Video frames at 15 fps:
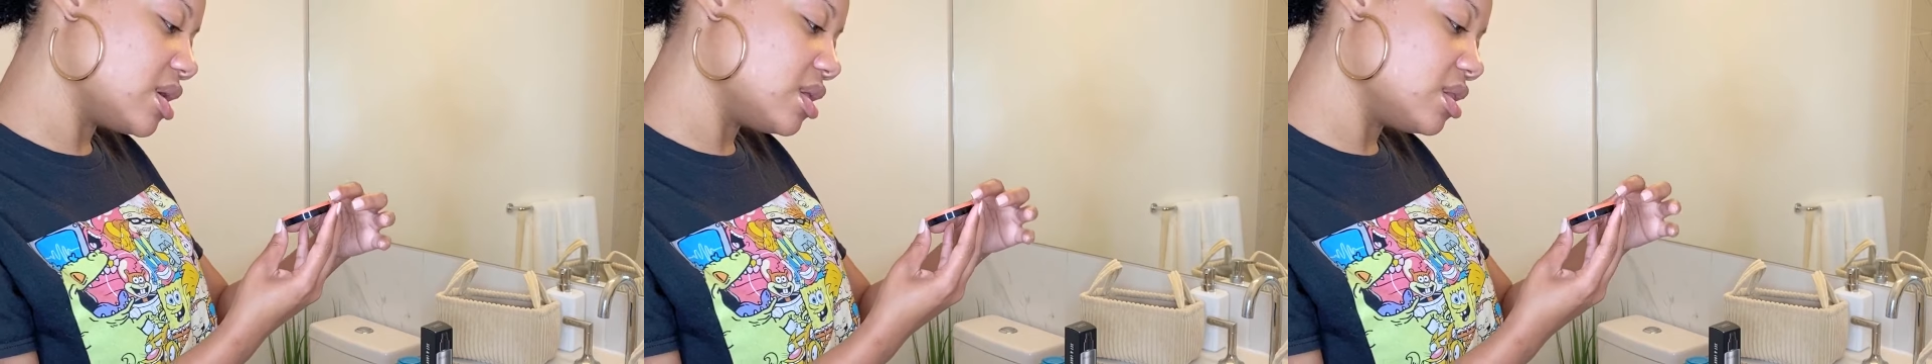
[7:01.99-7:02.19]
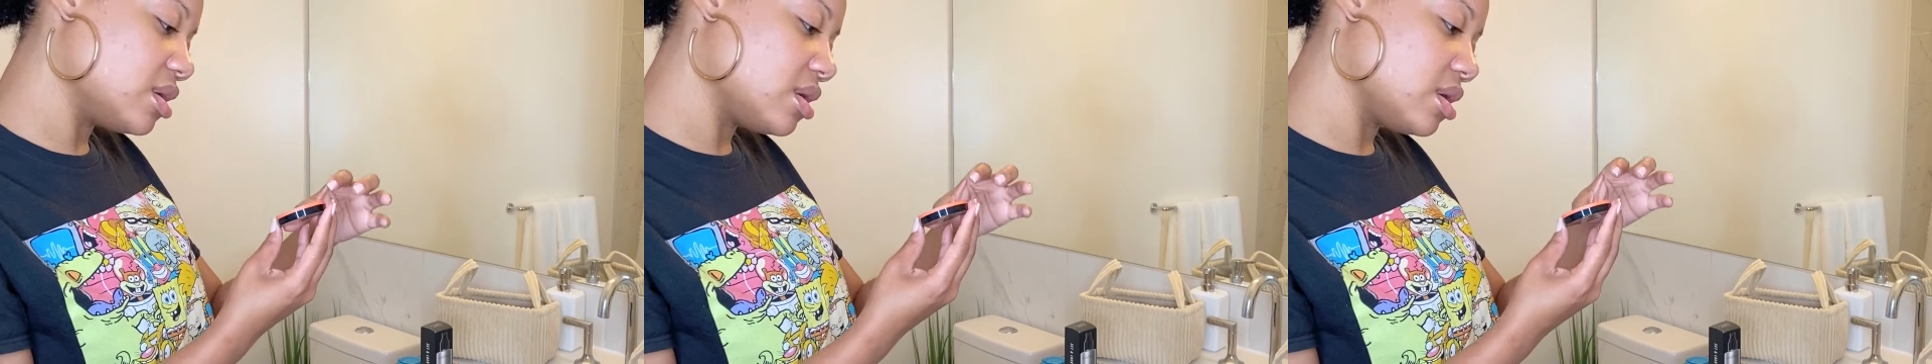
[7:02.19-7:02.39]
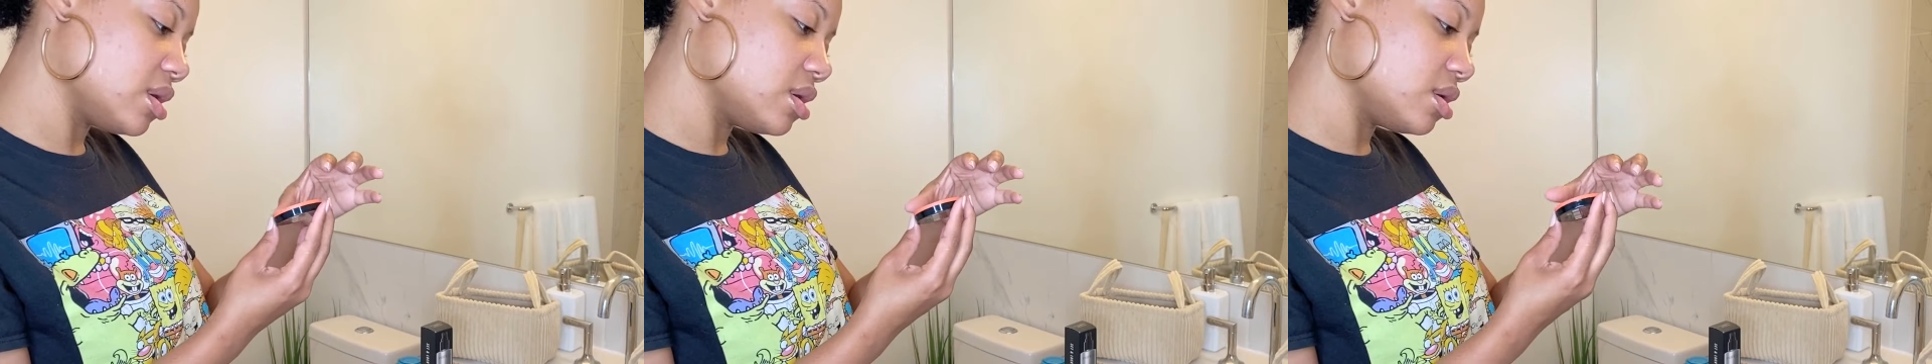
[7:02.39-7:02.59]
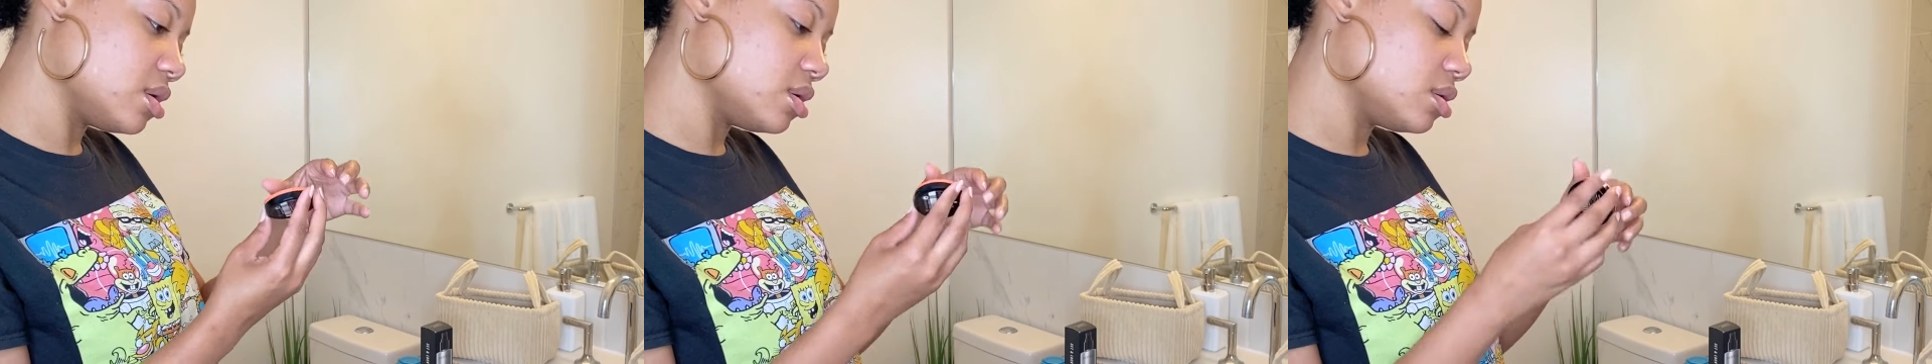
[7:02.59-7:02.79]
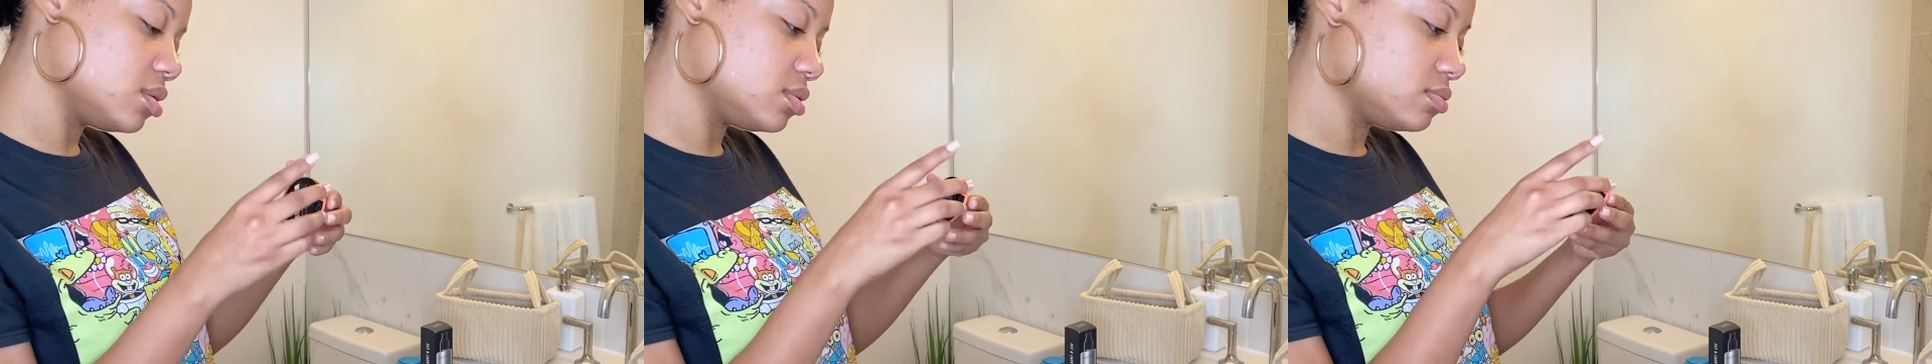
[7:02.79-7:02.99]
color
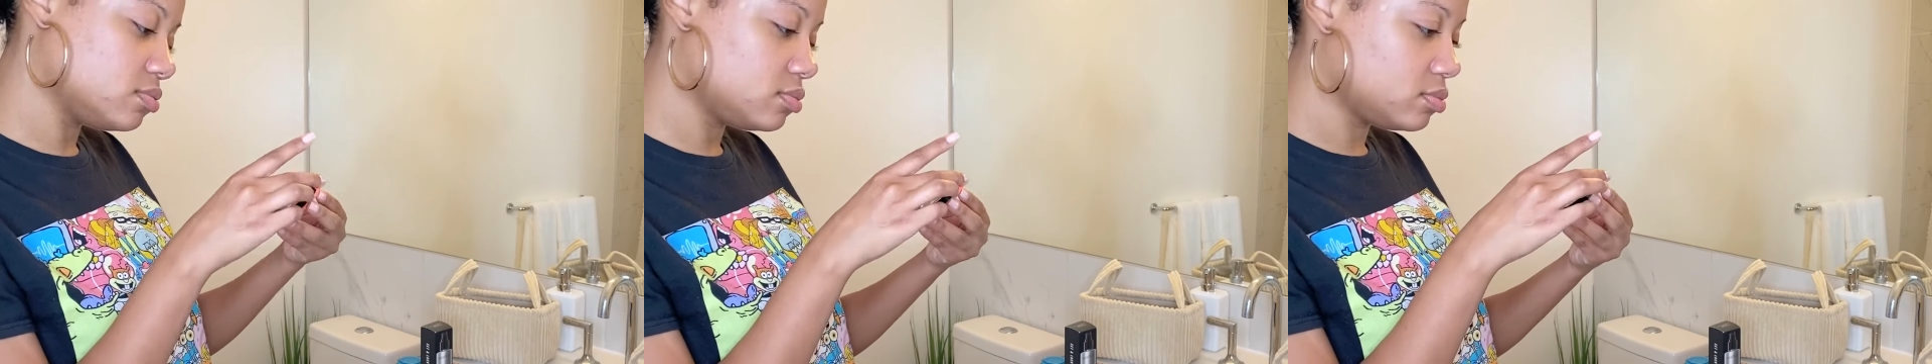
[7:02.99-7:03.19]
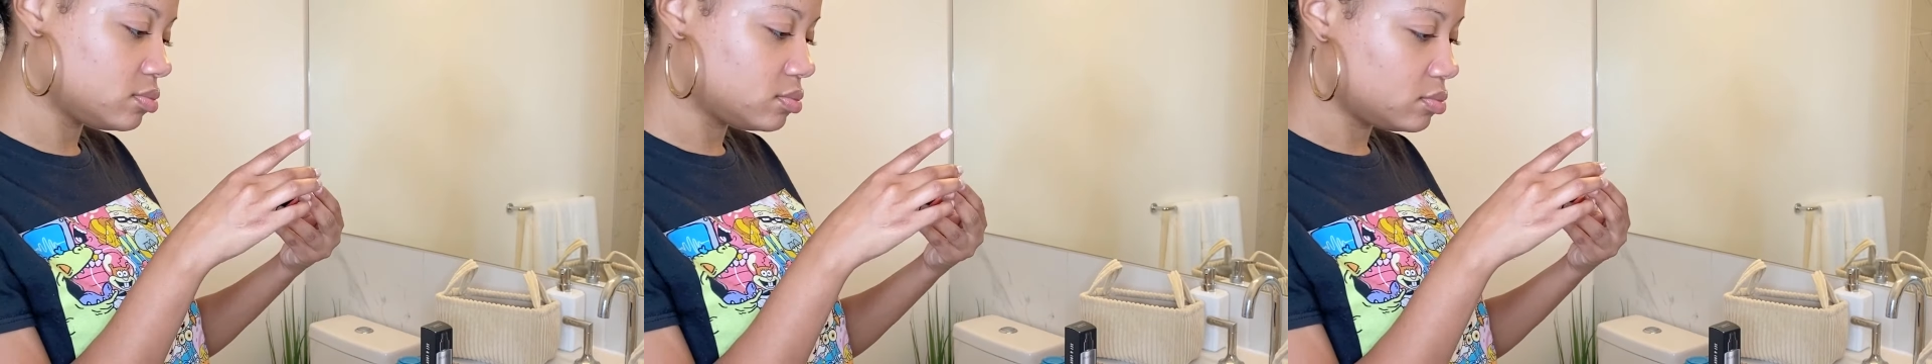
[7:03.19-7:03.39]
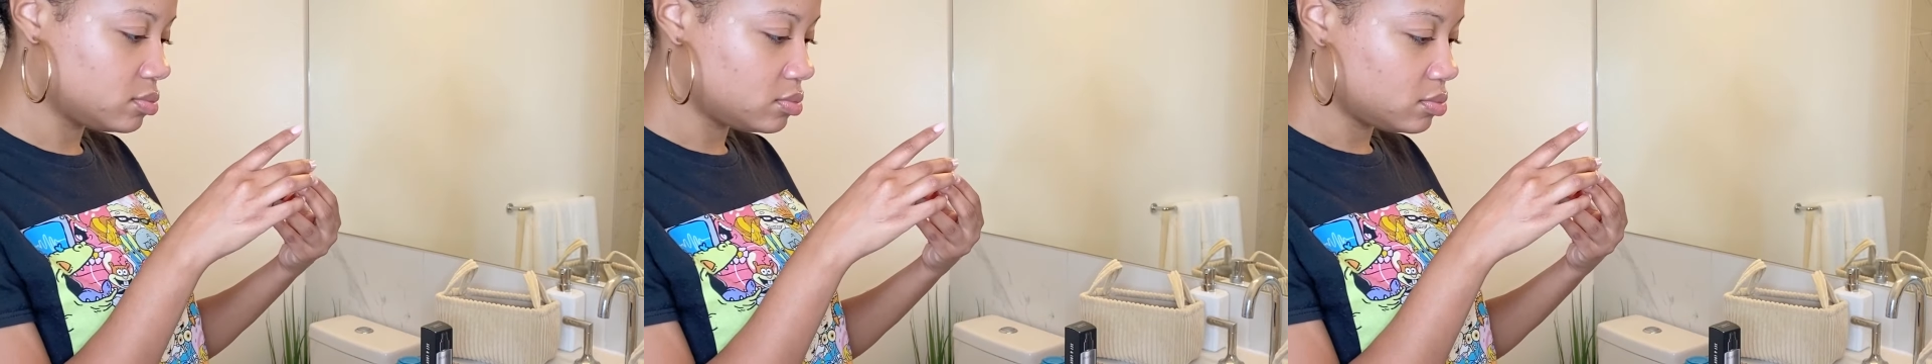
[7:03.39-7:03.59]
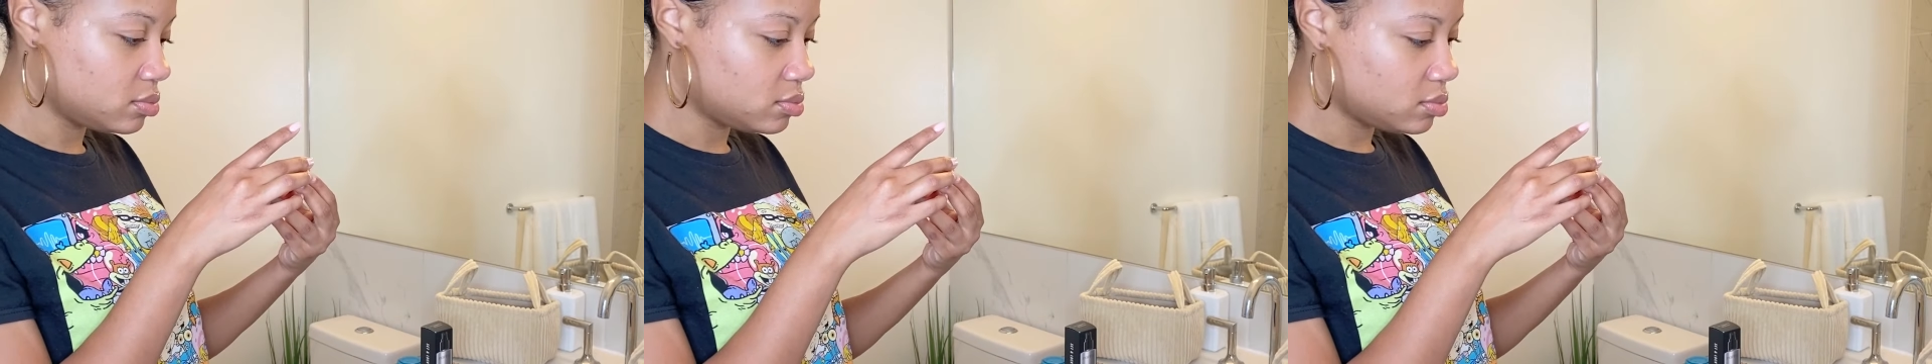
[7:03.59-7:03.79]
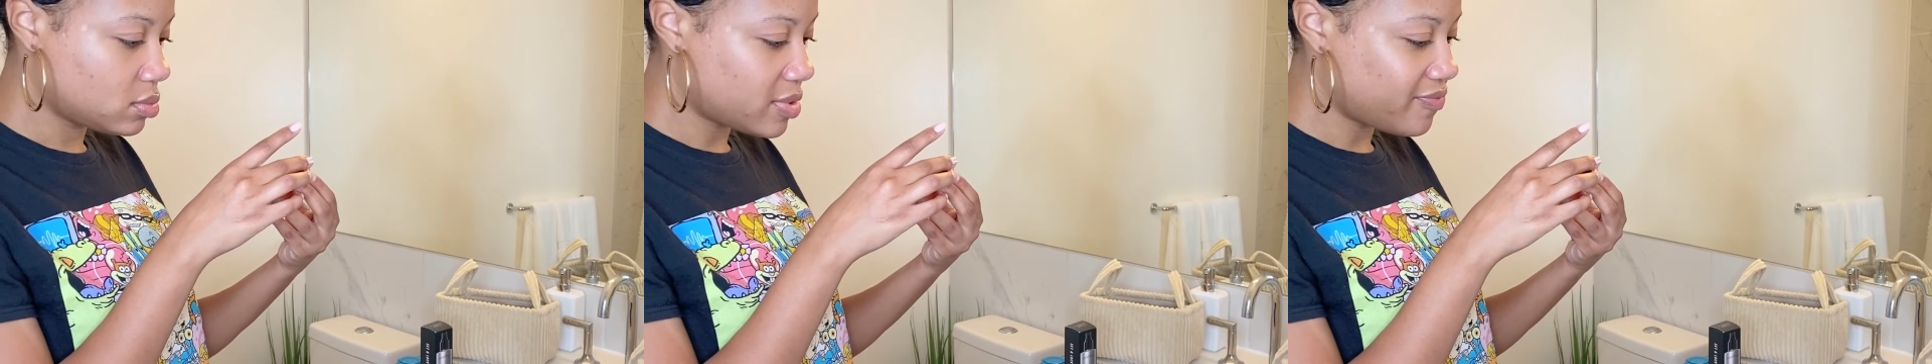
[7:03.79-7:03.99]

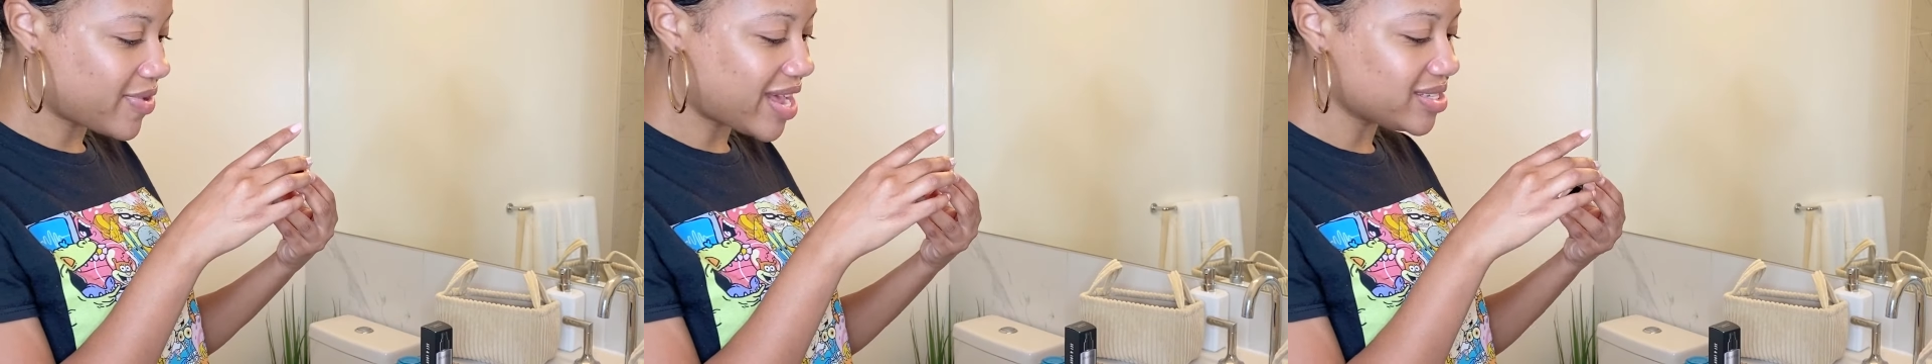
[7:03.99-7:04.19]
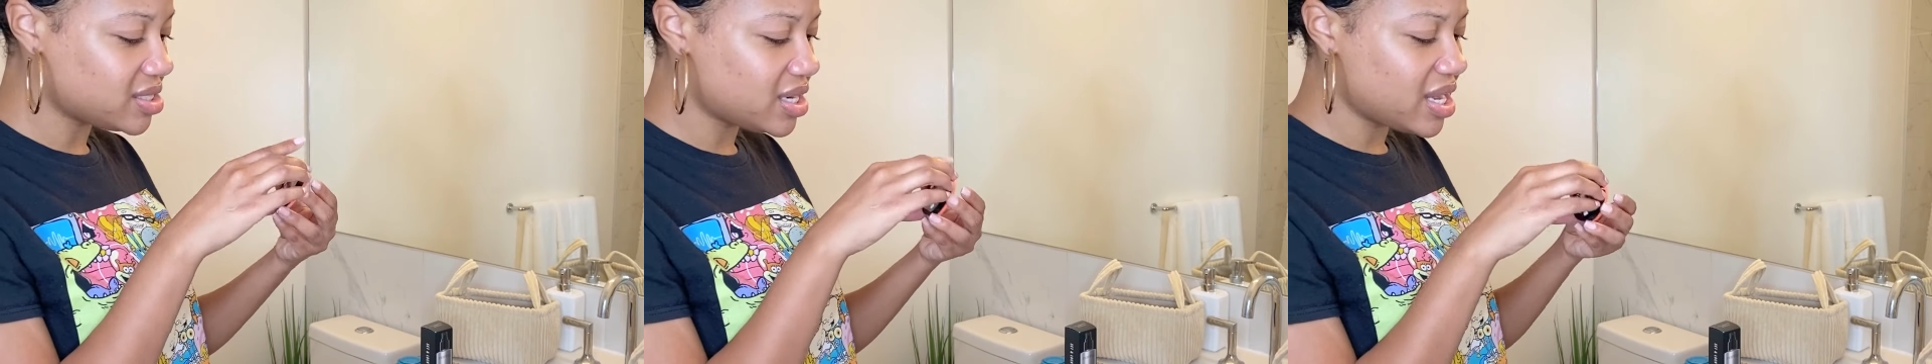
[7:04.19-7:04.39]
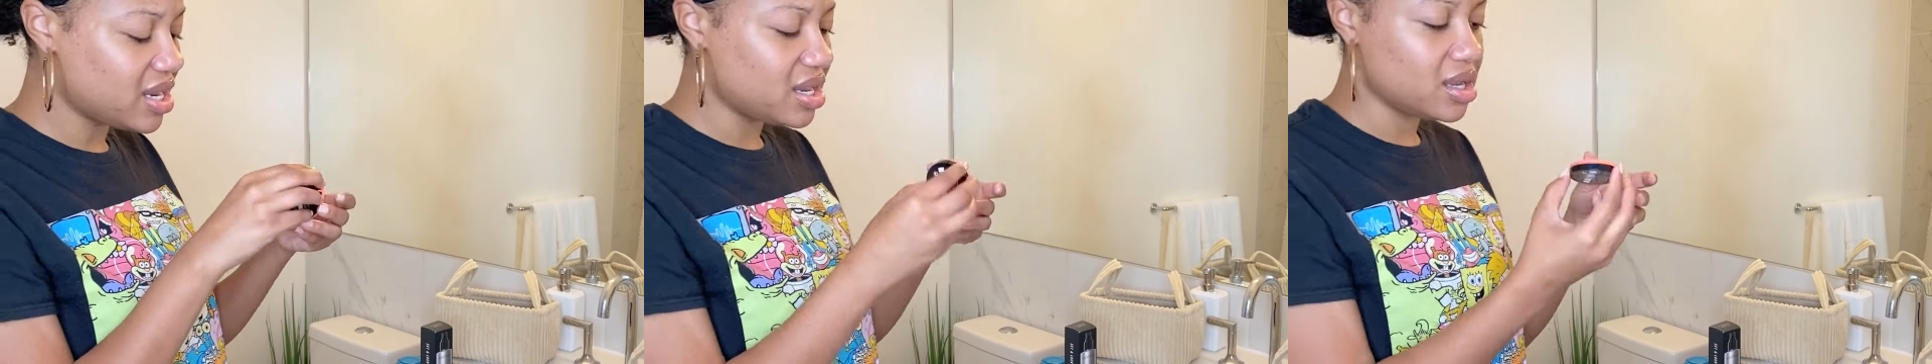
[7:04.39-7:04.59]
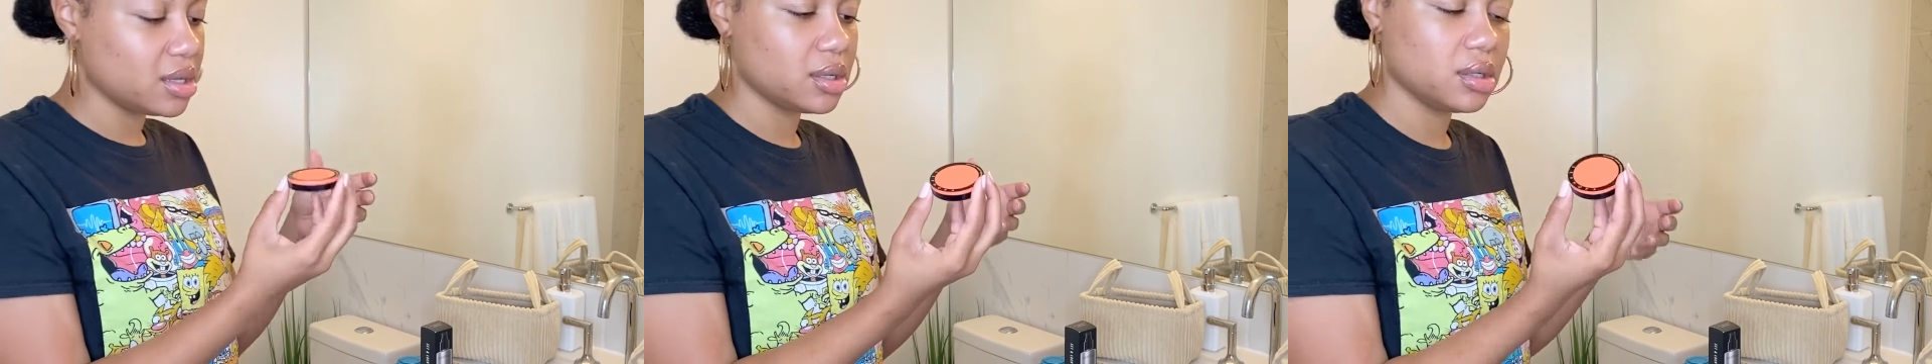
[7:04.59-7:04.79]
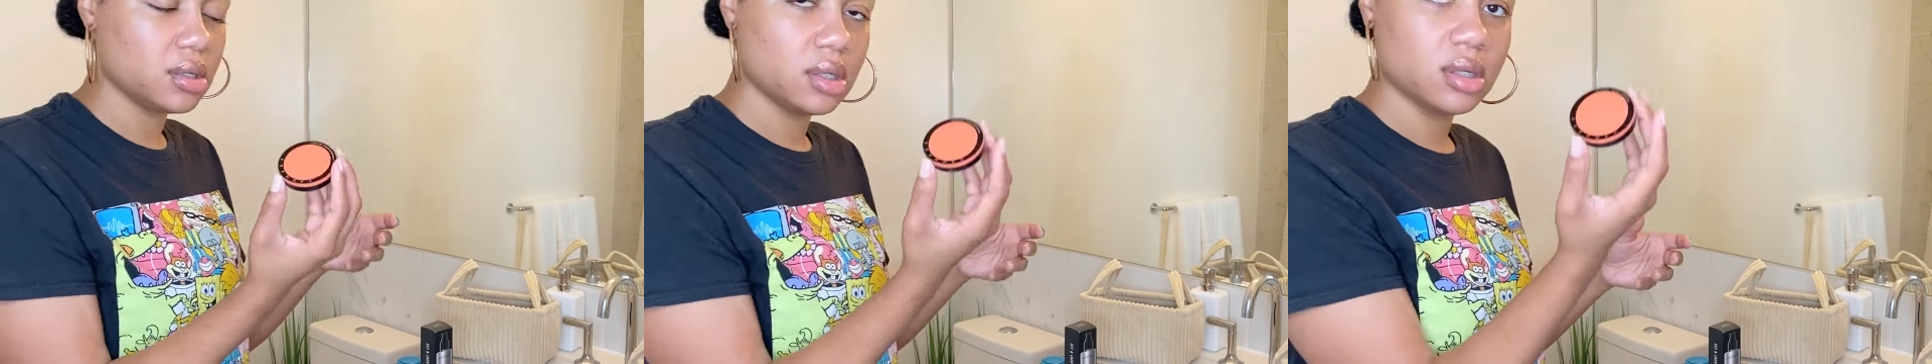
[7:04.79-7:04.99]
Fascinated.